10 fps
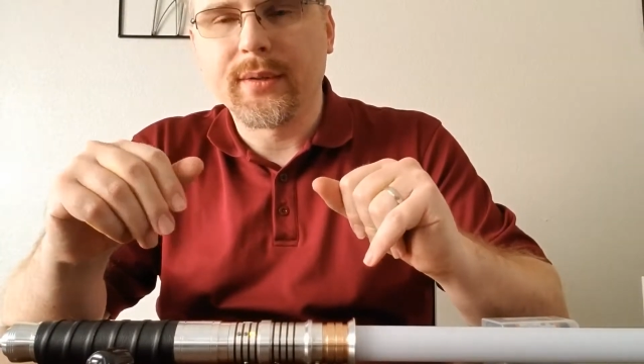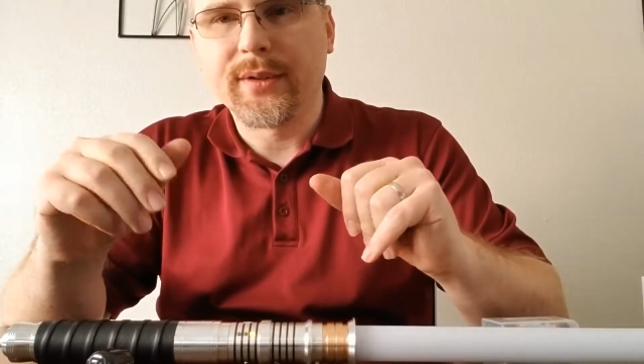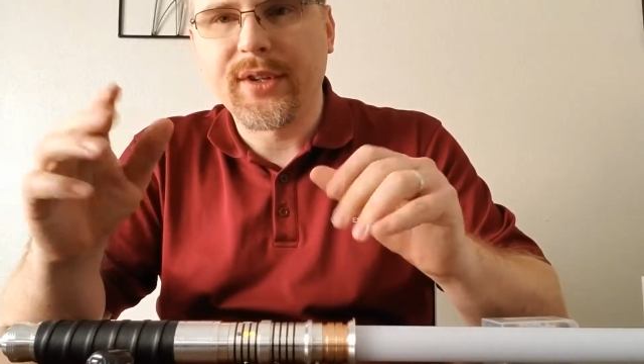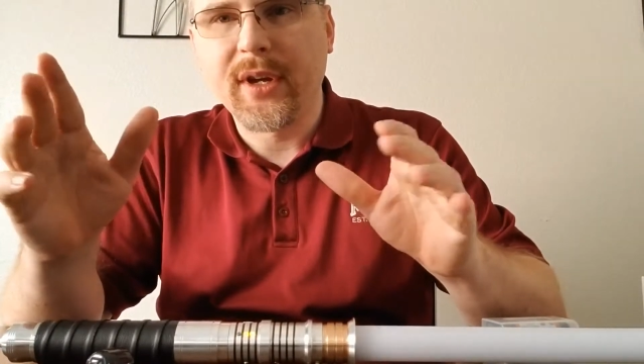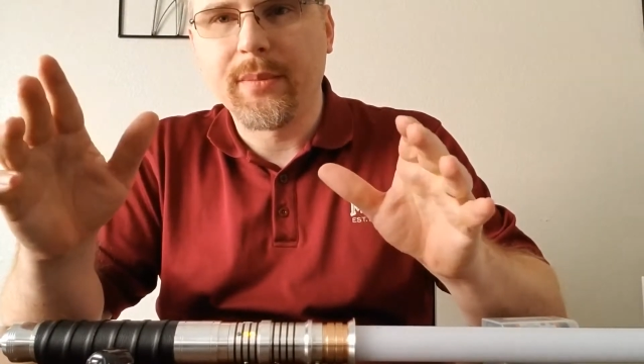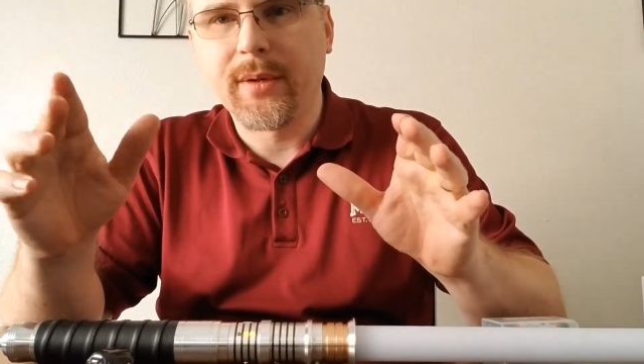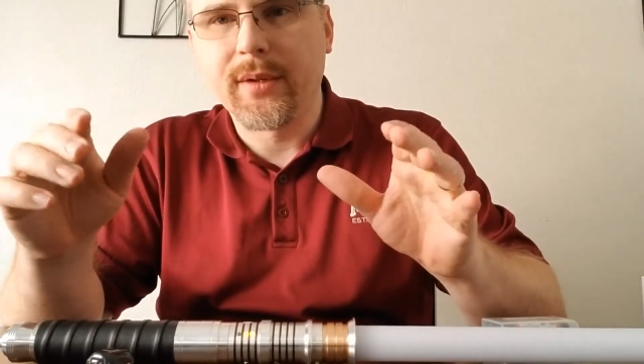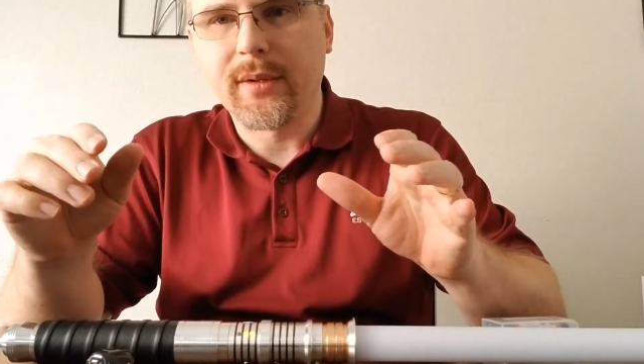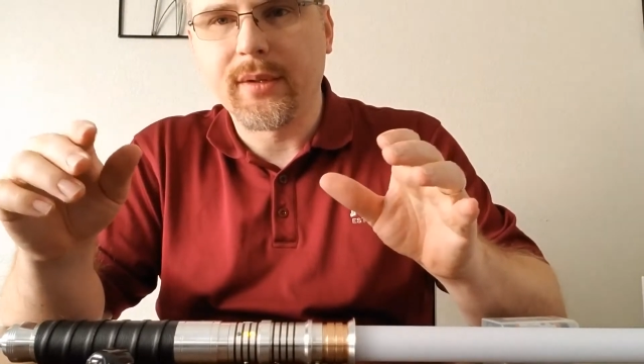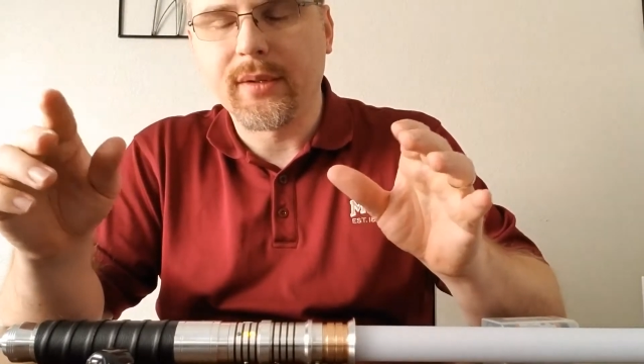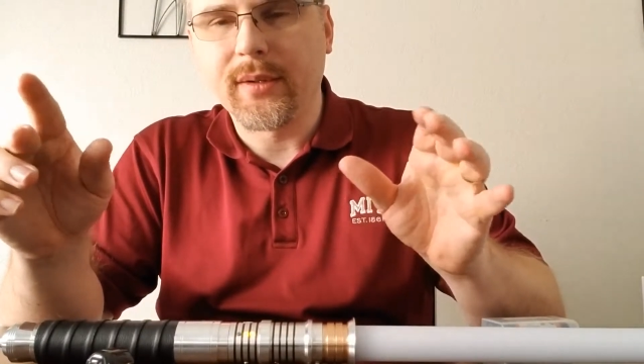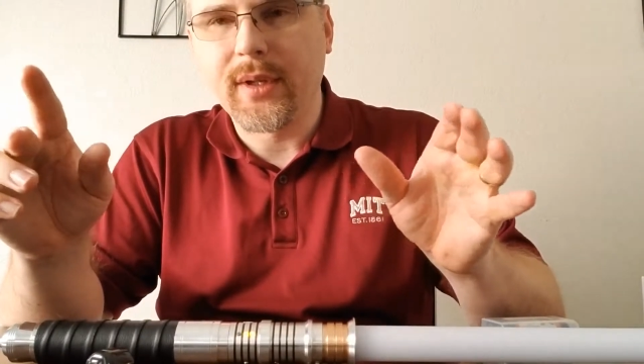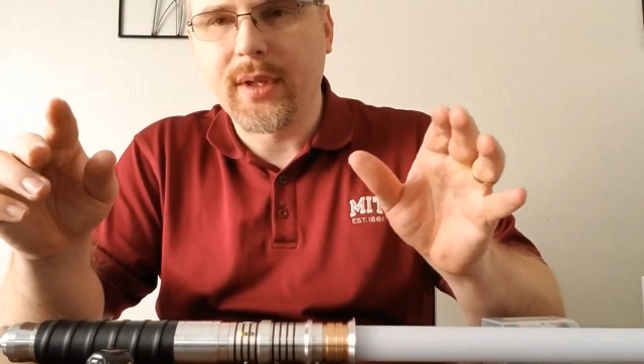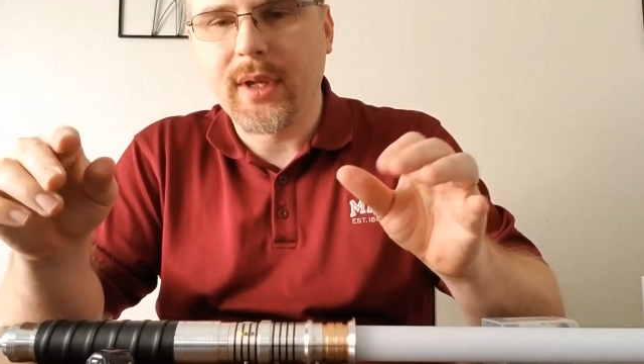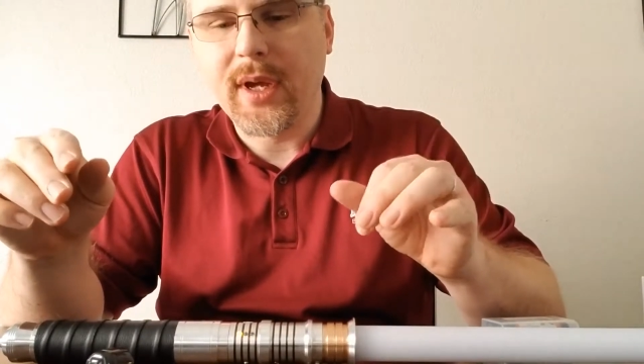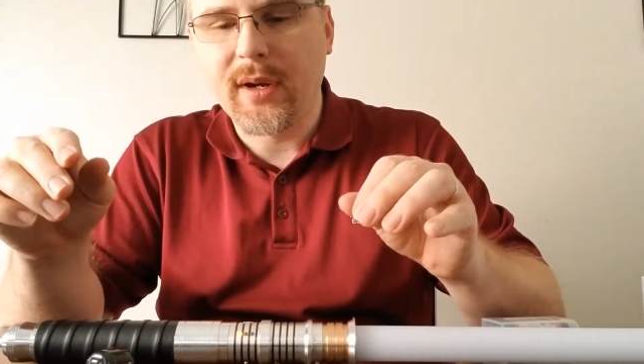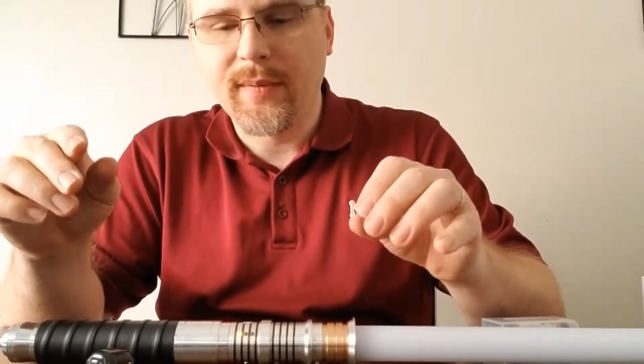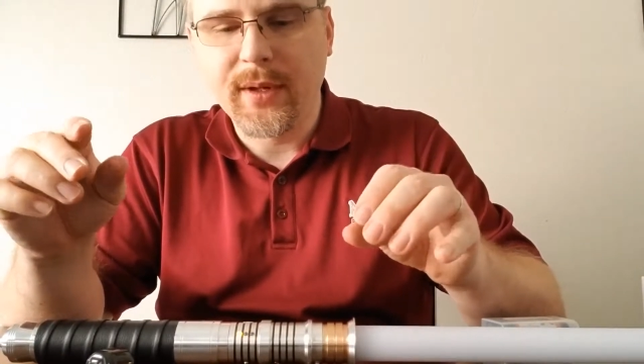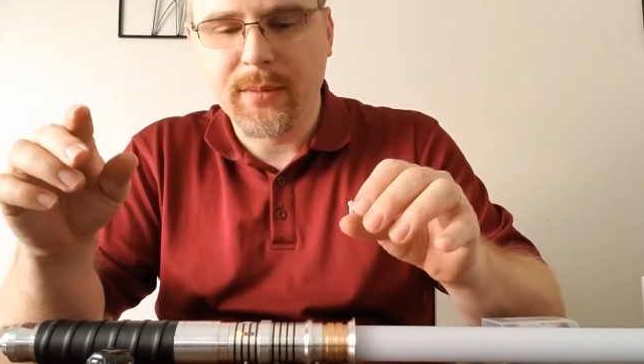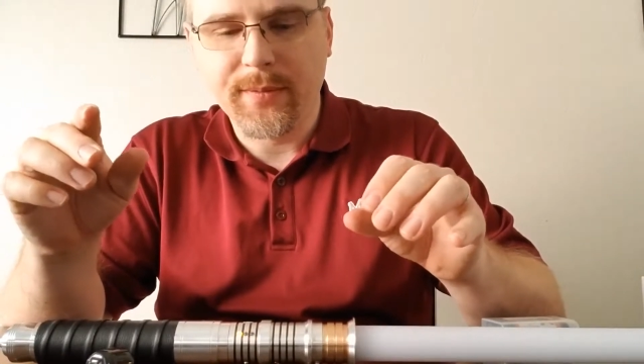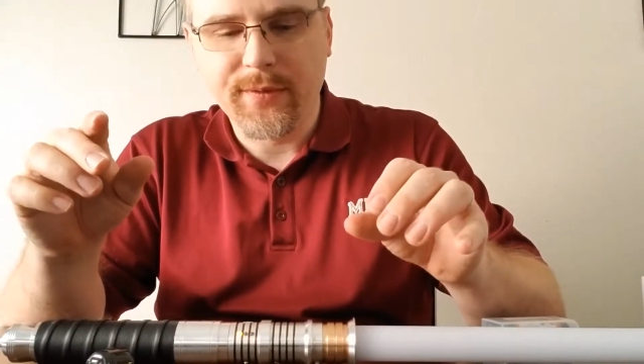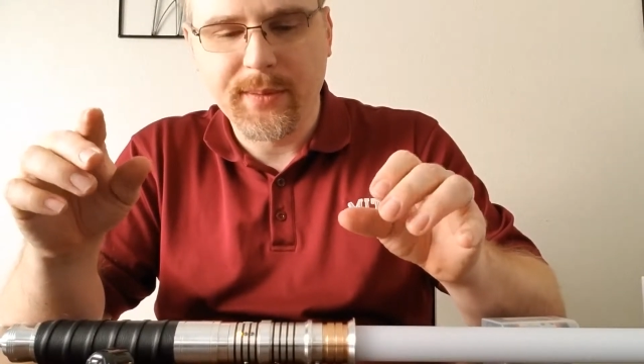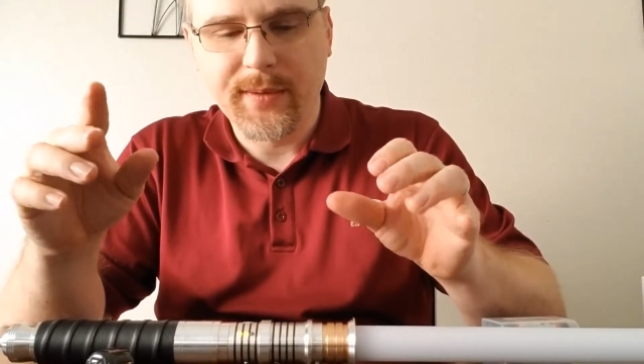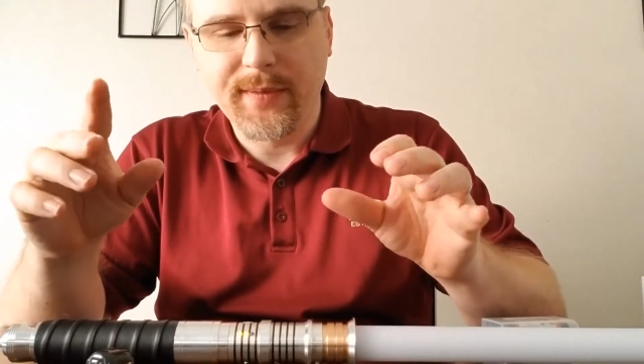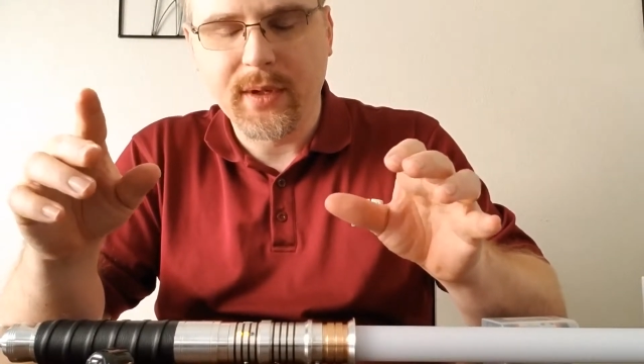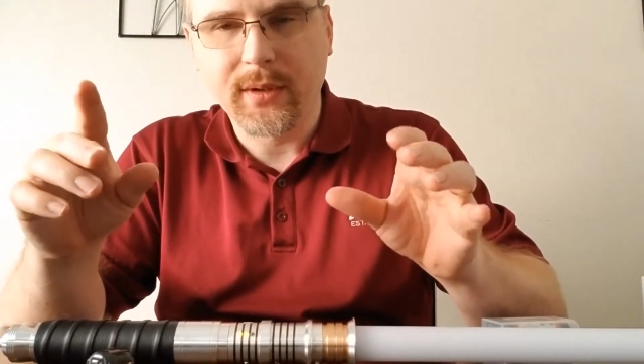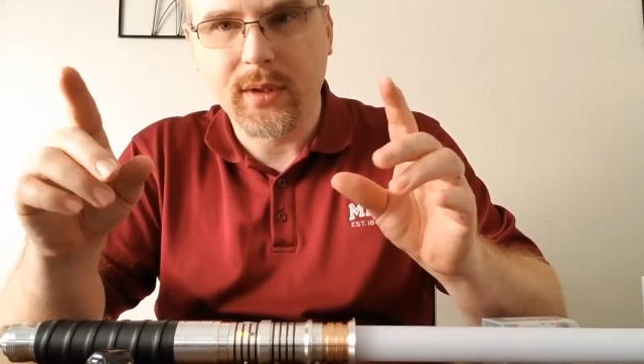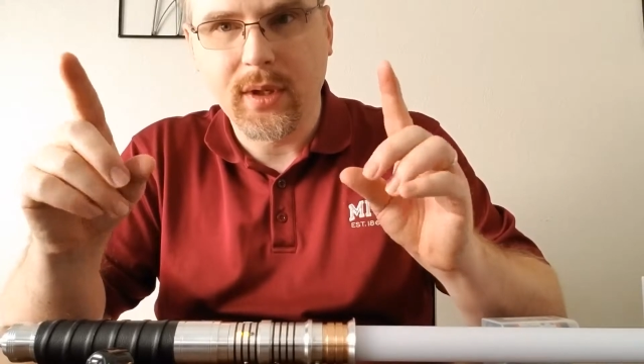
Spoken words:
saber that they had available for me to feel,